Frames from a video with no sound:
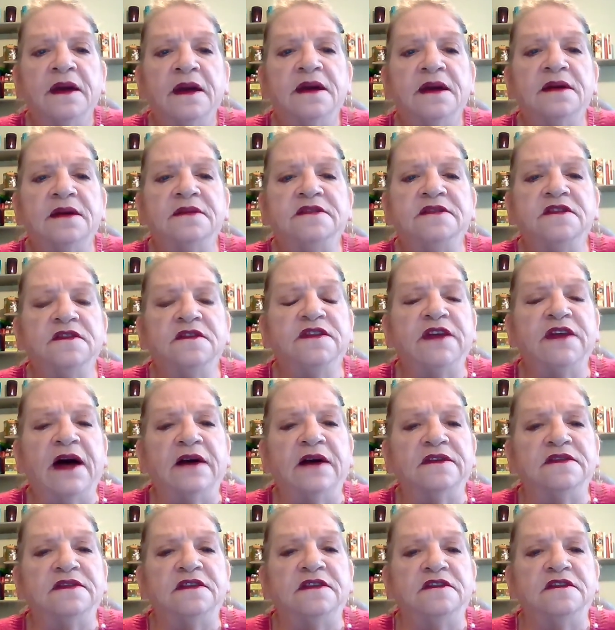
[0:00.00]
In
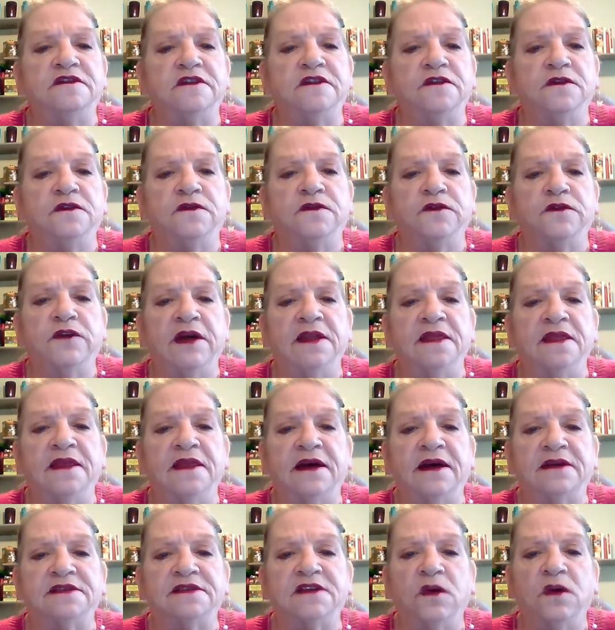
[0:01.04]
2002, Fred
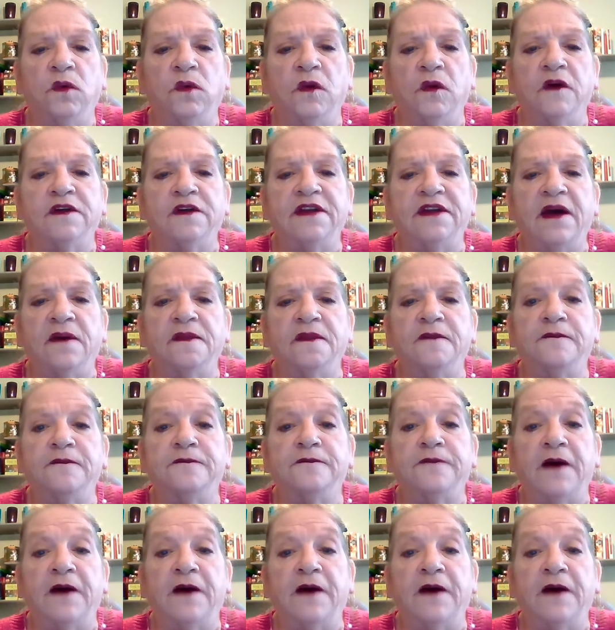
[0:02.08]
Lusk worked out the